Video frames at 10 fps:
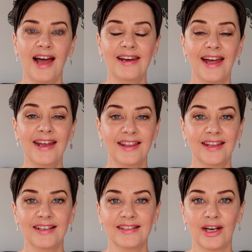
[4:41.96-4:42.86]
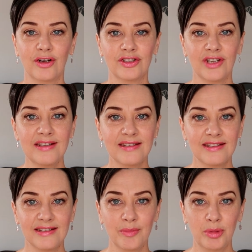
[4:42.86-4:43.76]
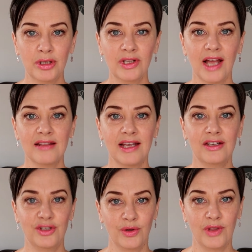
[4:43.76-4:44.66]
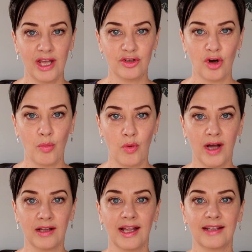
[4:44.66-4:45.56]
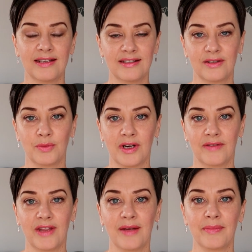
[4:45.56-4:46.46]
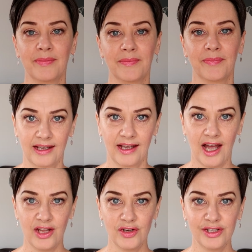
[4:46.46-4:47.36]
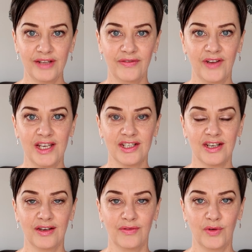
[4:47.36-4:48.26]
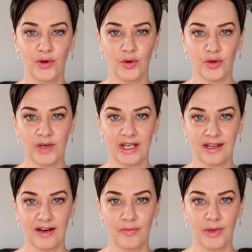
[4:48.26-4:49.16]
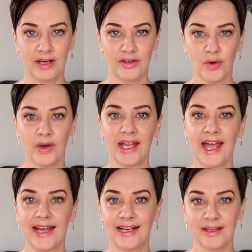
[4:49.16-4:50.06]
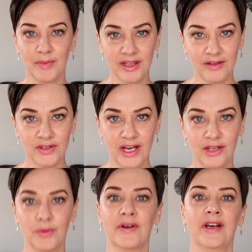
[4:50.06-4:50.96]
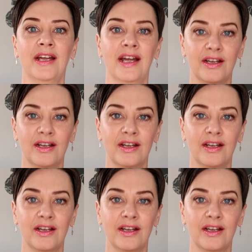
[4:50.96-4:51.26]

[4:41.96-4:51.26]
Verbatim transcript: I like things that are just simple and they do their job well and this is one of them. I usually feature a food or drink that I've been enjoying and in the month of January